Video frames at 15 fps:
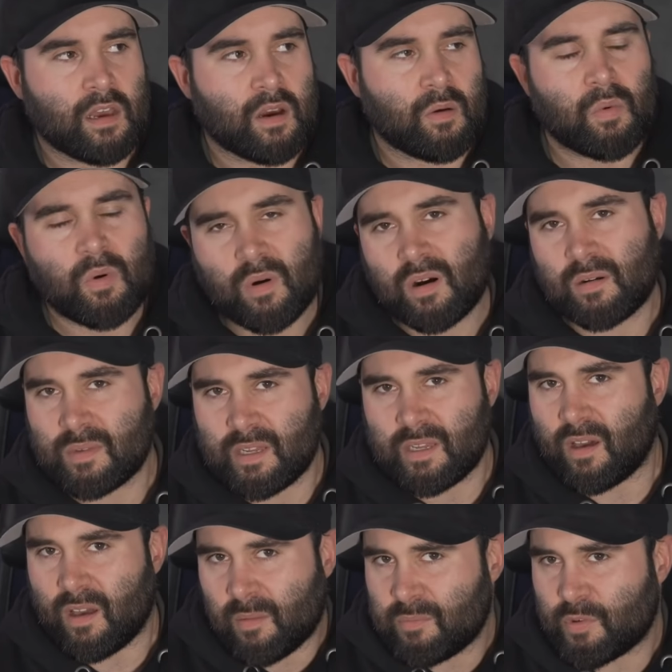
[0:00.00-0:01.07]
Well, you
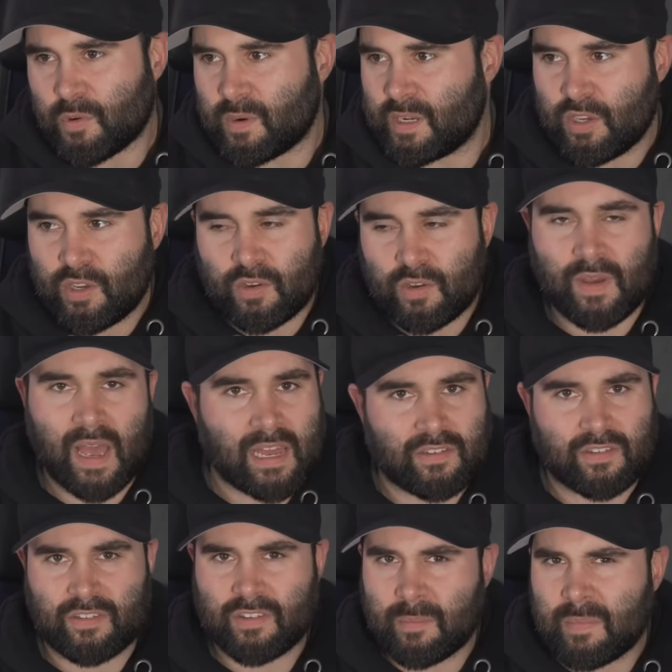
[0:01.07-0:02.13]
know, I'm sorry, you could have
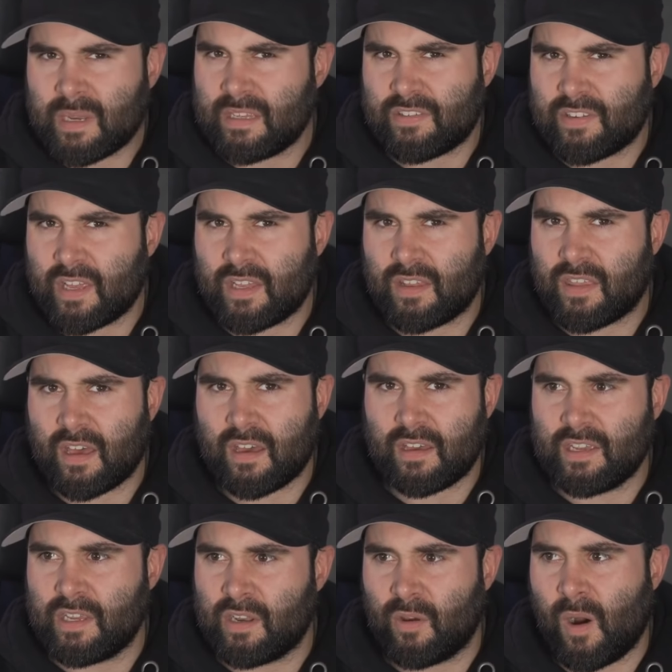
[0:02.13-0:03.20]
had somebody said that,
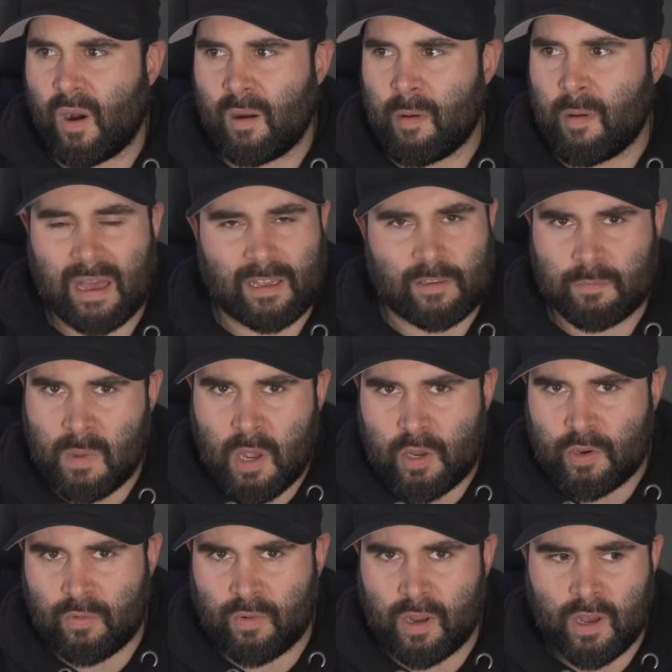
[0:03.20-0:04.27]
you know, I'm a mass
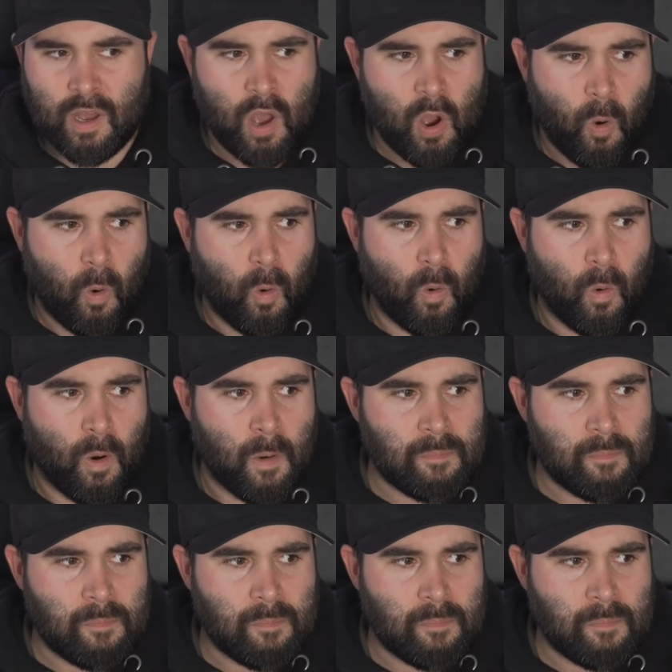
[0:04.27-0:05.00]
murderer, or